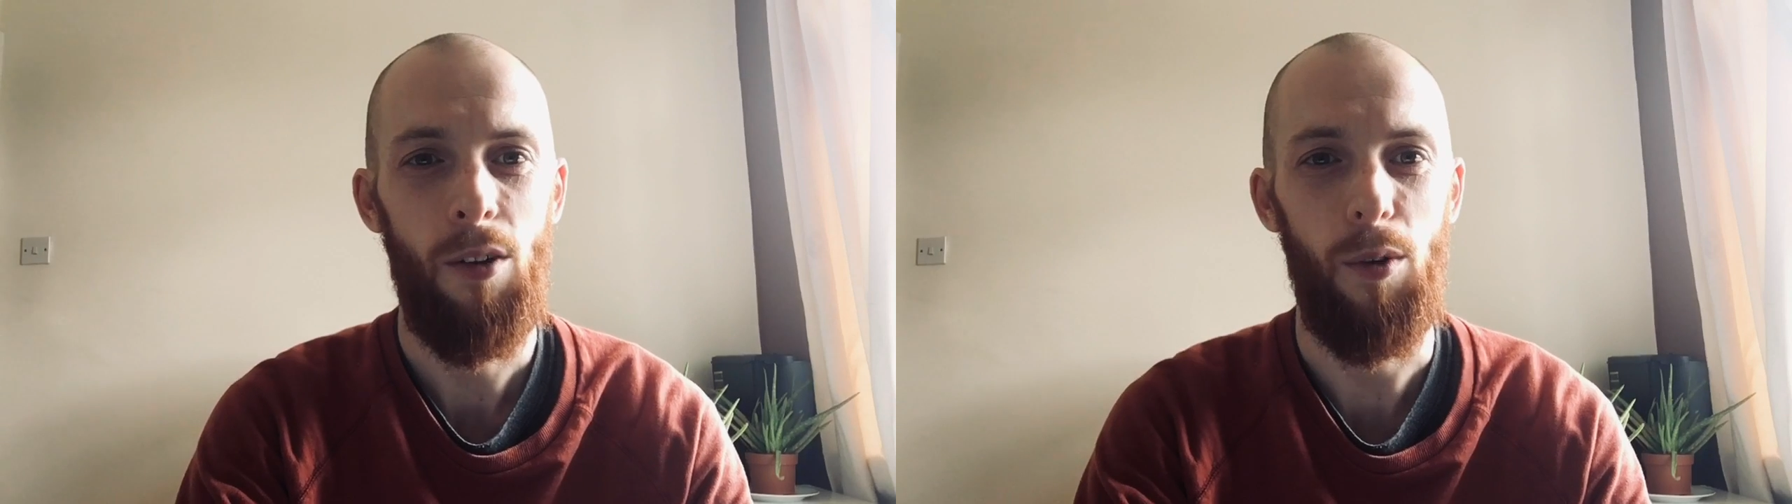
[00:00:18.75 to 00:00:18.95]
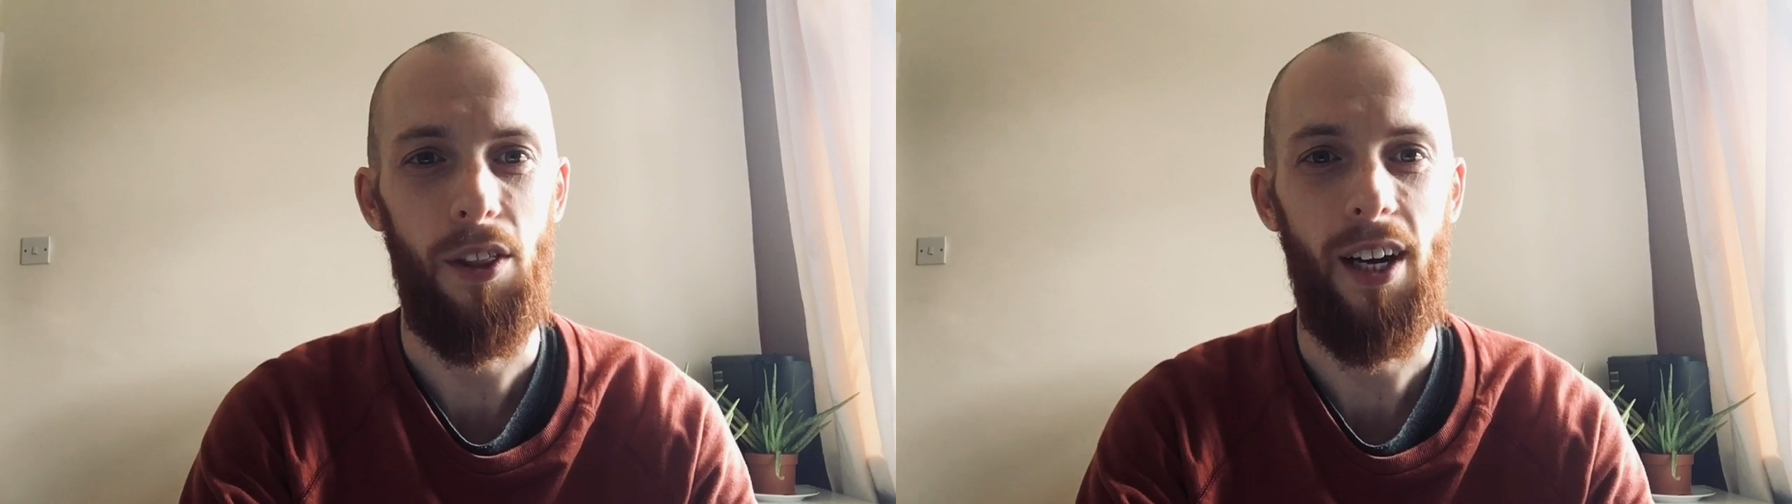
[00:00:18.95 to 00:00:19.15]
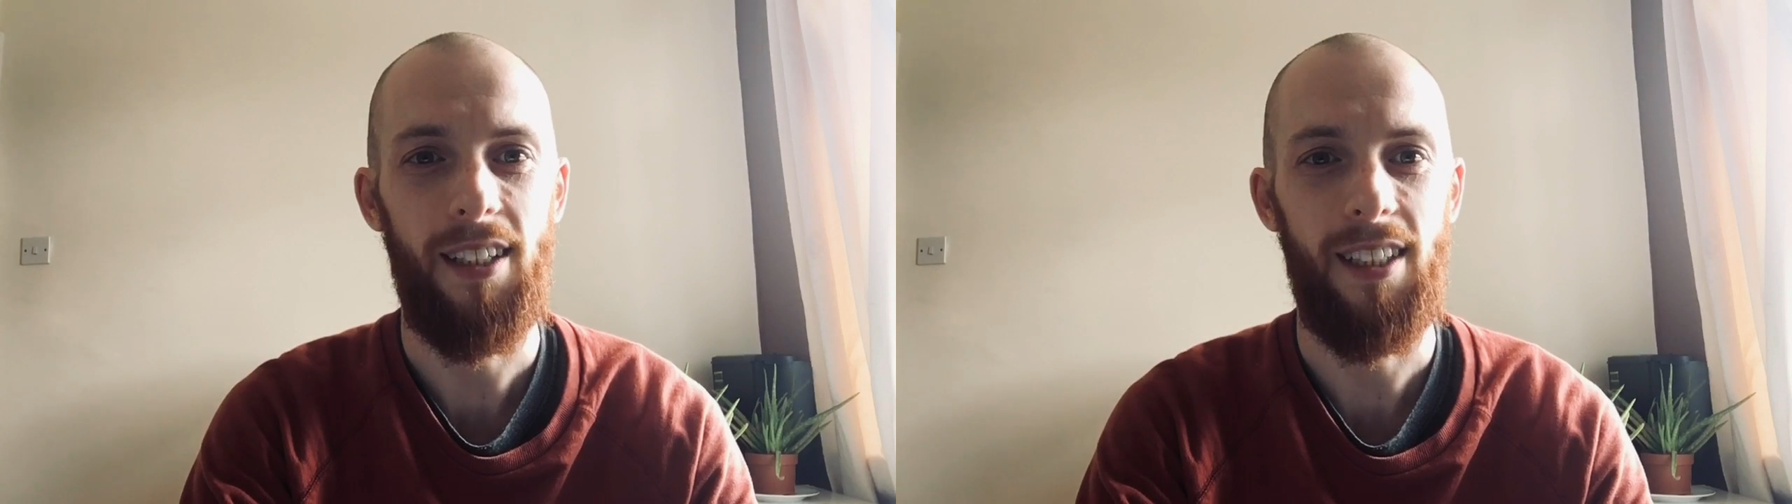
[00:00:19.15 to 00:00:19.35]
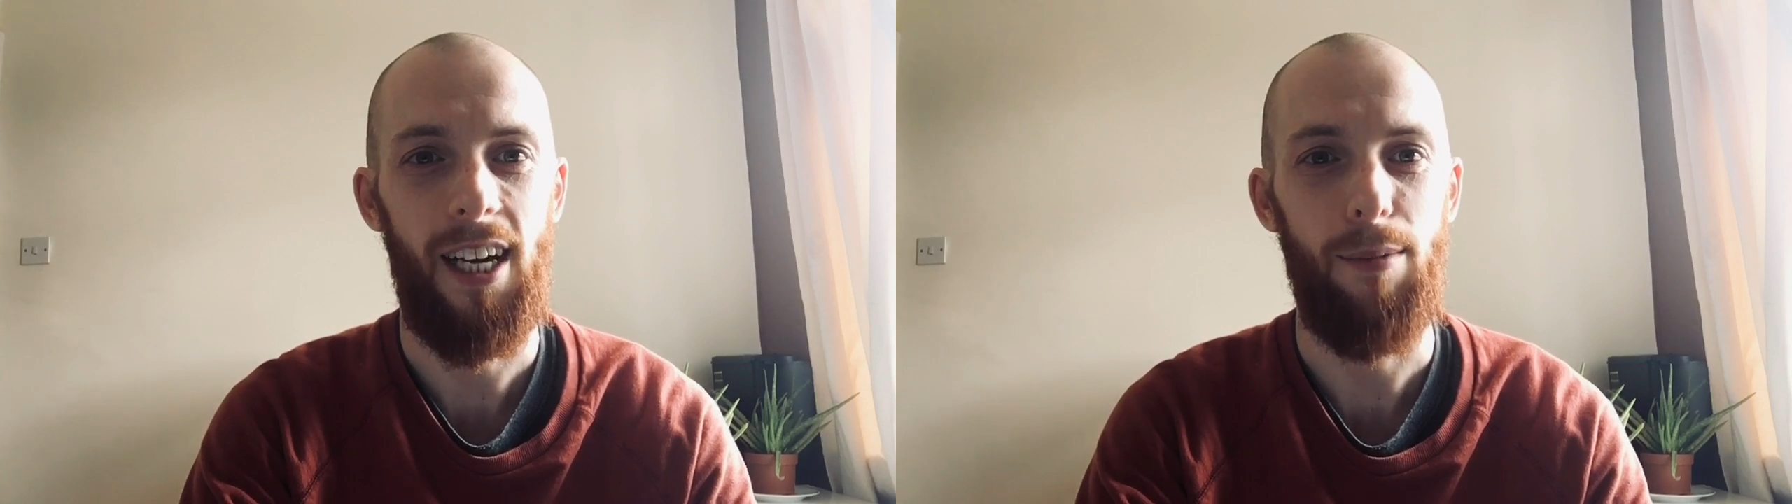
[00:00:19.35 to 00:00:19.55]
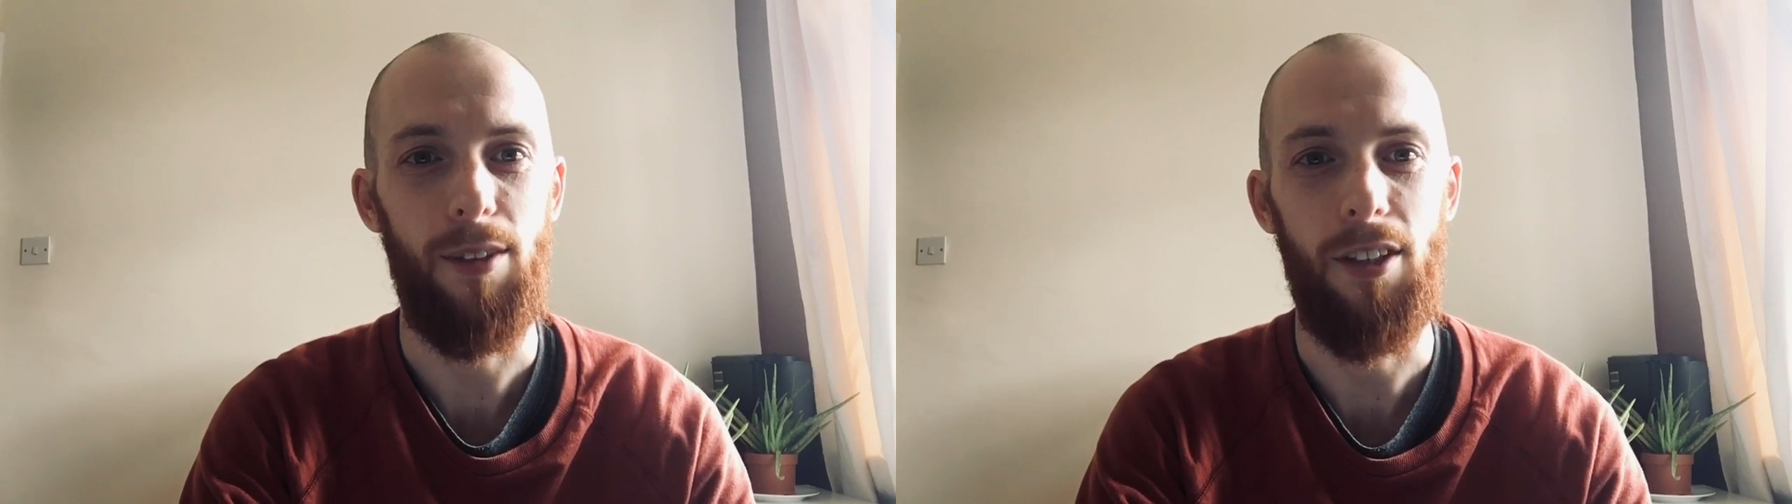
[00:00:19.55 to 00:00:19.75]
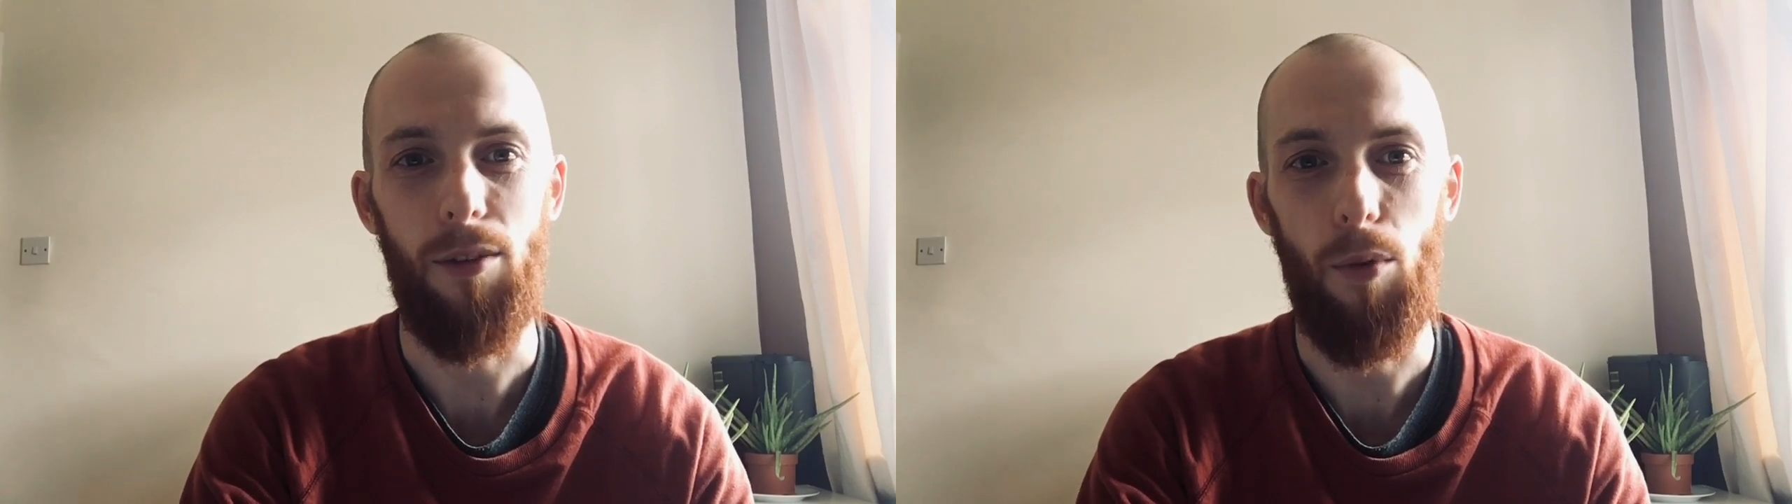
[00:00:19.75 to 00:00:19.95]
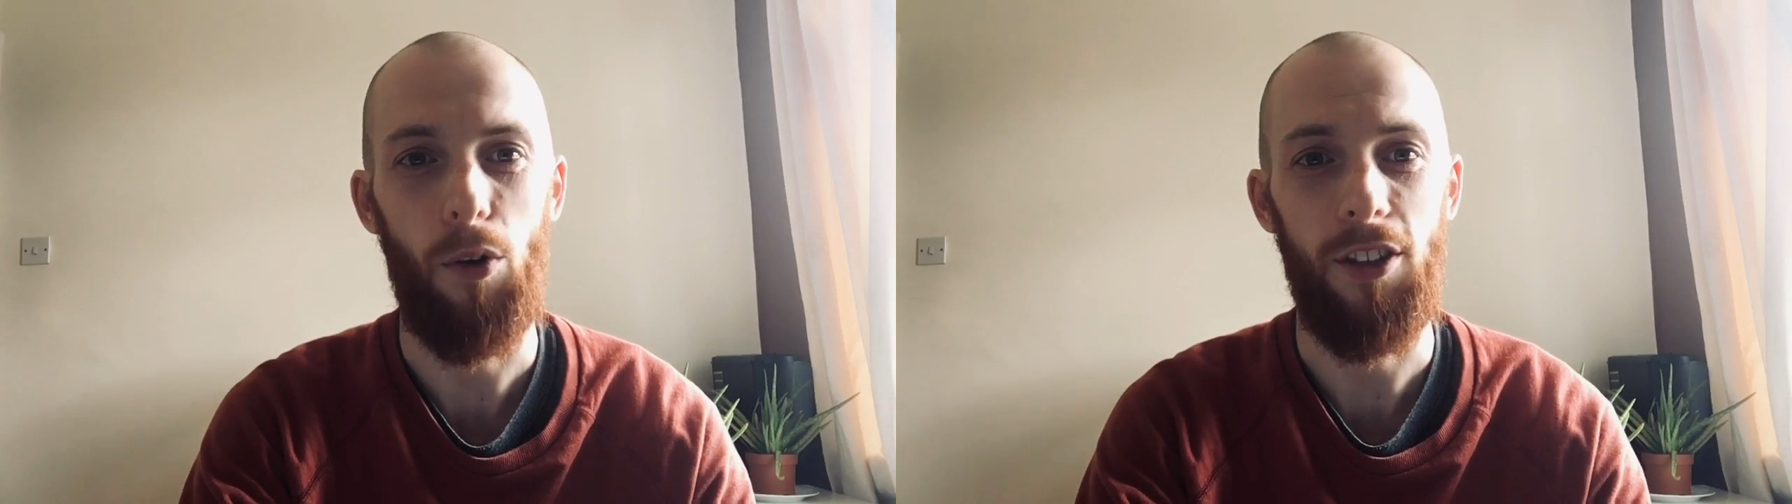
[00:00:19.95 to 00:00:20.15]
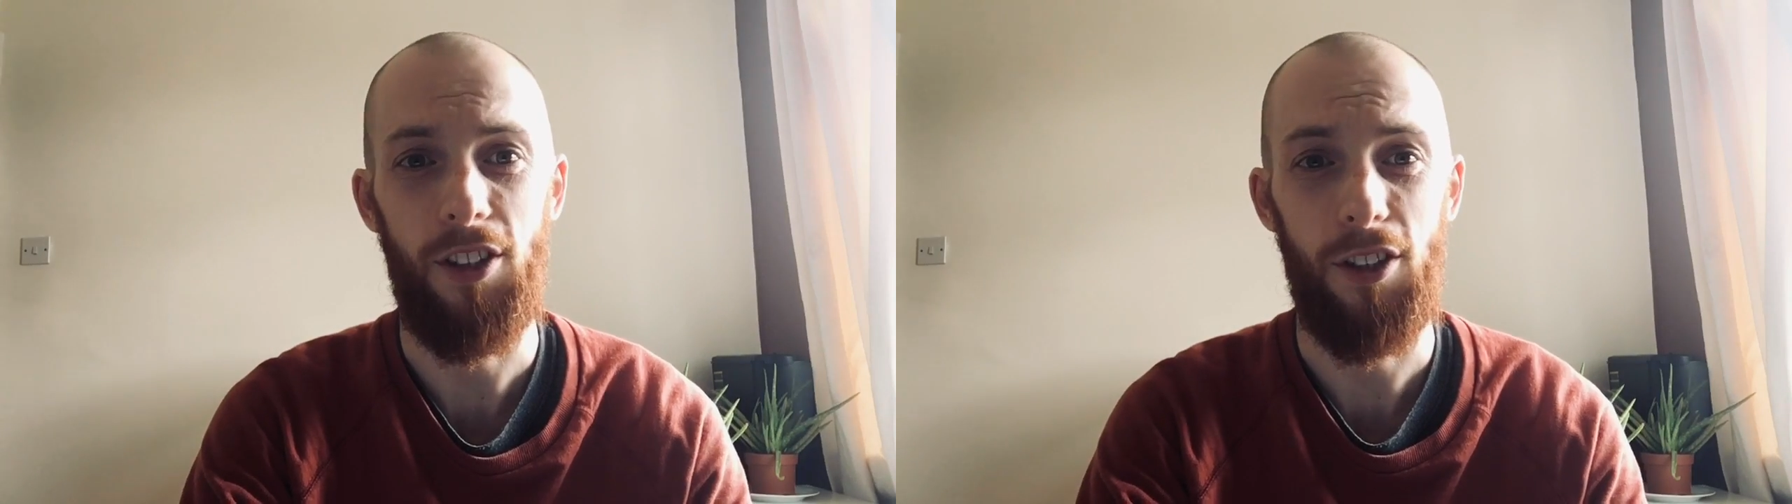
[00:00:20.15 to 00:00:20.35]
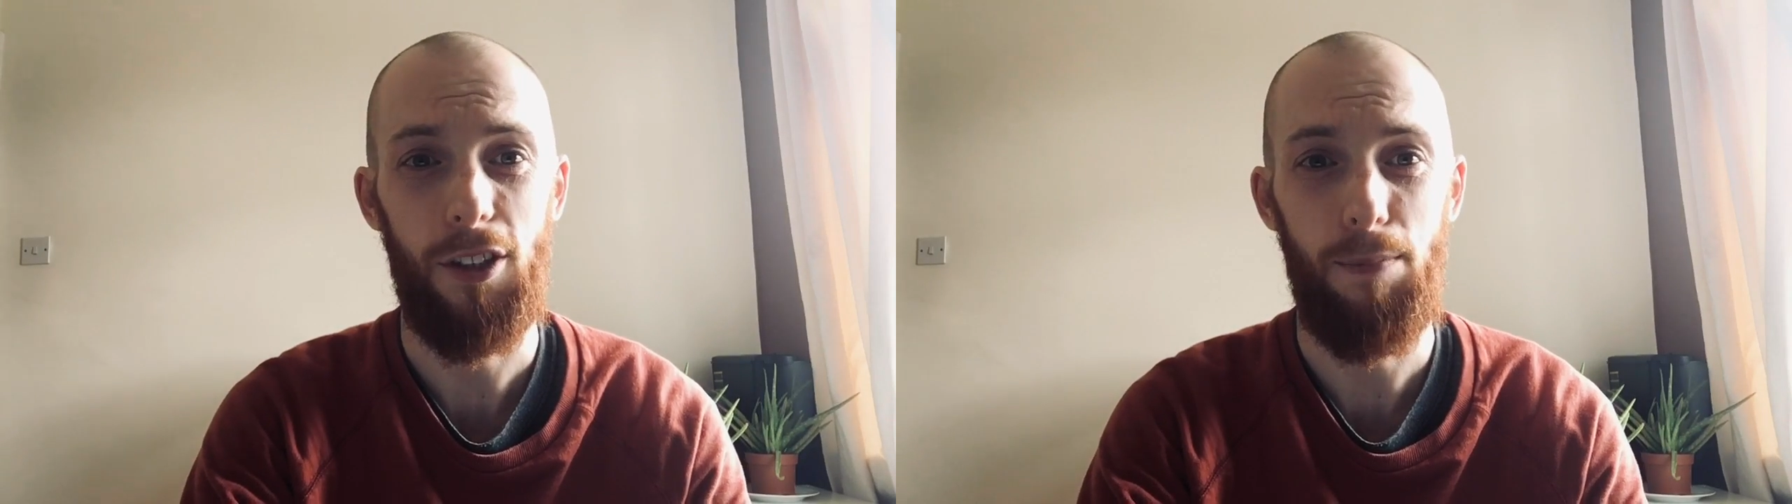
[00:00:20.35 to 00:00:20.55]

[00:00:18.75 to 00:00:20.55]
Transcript: with that time is in the mornings just